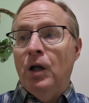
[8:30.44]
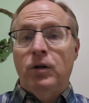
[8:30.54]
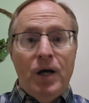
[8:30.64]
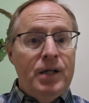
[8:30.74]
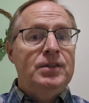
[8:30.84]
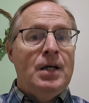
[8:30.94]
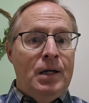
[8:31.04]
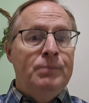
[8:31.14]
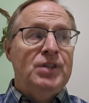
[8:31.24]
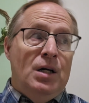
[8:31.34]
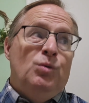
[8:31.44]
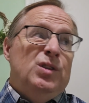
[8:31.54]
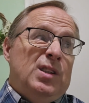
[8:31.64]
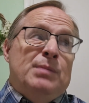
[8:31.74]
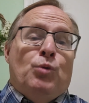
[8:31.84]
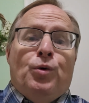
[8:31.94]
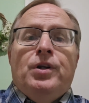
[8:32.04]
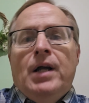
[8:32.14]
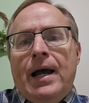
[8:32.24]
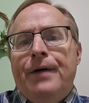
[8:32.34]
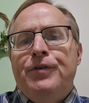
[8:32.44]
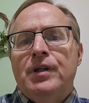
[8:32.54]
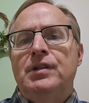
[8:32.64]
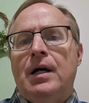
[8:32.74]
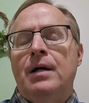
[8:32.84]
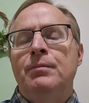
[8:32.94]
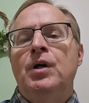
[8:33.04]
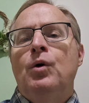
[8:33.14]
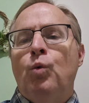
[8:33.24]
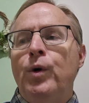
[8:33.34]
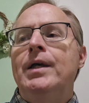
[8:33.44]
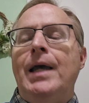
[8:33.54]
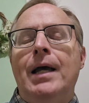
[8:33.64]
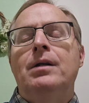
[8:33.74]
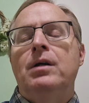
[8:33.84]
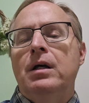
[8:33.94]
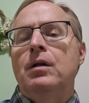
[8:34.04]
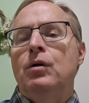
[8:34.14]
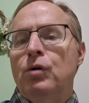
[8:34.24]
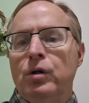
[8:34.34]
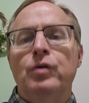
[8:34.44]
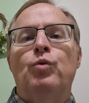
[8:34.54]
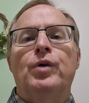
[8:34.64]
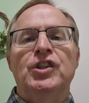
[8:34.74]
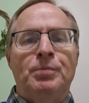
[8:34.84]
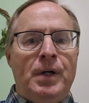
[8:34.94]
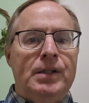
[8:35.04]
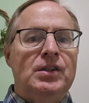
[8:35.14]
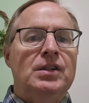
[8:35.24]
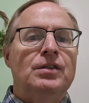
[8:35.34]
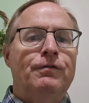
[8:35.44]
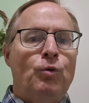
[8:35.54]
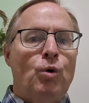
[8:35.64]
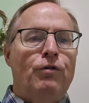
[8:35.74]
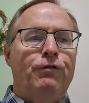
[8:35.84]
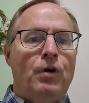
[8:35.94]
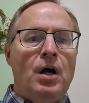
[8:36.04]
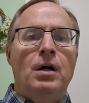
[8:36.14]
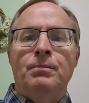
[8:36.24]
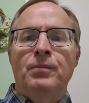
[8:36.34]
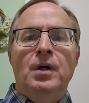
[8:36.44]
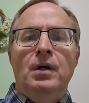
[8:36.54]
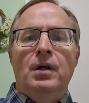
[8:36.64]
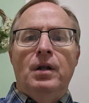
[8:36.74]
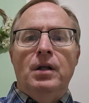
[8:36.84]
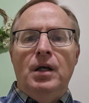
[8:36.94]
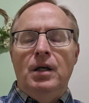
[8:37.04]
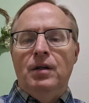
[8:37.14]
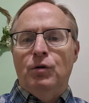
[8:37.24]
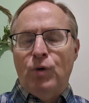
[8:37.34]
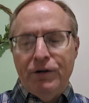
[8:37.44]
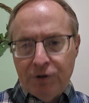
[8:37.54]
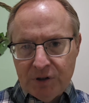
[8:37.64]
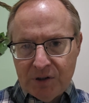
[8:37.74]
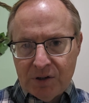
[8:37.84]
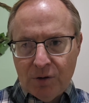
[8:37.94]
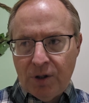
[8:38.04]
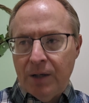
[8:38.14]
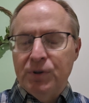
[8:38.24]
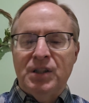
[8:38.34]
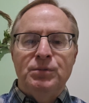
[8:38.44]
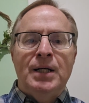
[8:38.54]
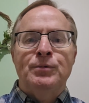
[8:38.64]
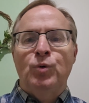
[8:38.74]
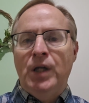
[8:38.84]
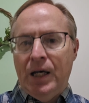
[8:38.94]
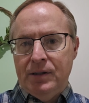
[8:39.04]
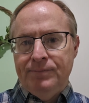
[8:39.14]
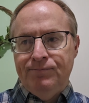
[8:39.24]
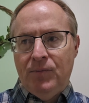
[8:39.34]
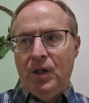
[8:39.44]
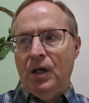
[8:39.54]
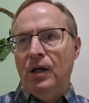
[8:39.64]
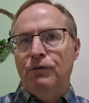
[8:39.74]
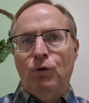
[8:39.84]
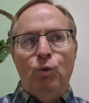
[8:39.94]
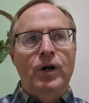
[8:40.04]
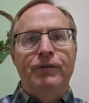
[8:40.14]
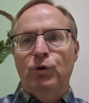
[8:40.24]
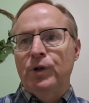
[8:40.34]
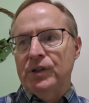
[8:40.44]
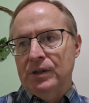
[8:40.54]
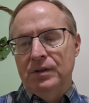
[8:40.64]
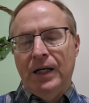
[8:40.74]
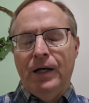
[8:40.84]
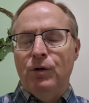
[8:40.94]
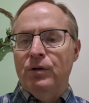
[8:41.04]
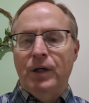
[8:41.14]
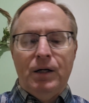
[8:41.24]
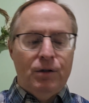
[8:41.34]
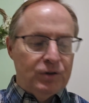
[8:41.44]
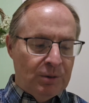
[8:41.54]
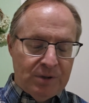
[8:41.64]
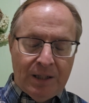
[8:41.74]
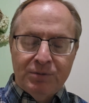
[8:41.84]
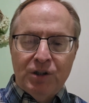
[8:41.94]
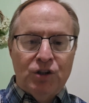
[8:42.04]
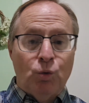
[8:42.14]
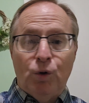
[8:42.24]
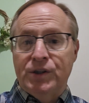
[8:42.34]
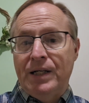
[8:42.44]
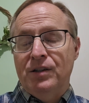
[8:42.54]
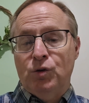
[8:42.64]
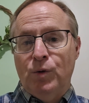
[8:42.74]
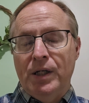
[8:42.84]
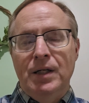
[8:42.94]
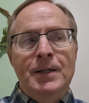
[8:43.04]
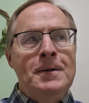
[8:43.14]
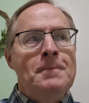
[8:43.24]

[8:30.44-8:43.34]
A lot of times, I would say more than half of the time, we can get good responses from the references. Okay, but sometimes we can't. Okay, for whatever reason, I don't know. Sometimes it just works out this way.